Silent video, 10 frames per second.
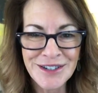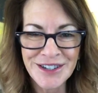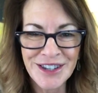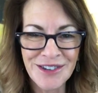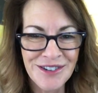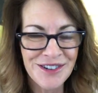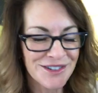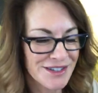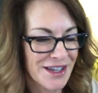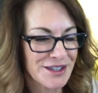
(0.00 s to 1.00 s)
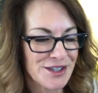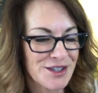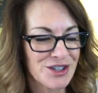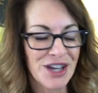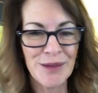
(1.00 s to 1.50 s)
cuticles, like
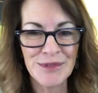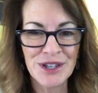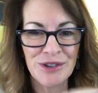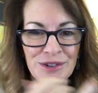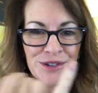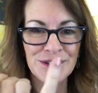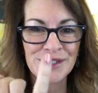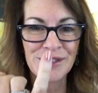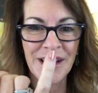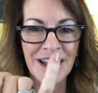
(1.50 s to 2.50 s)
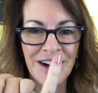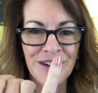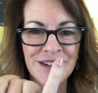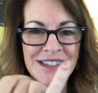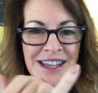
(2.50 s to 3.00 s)
shaped cuticles, so I
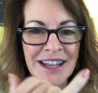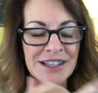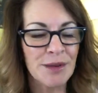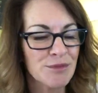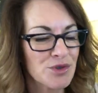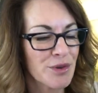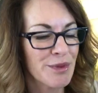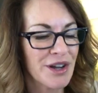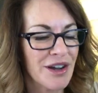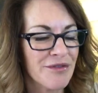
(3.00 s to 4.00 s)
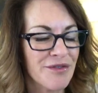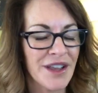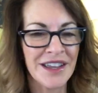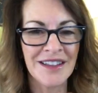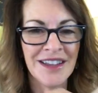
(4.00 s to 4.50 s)
always end up trimming off, like,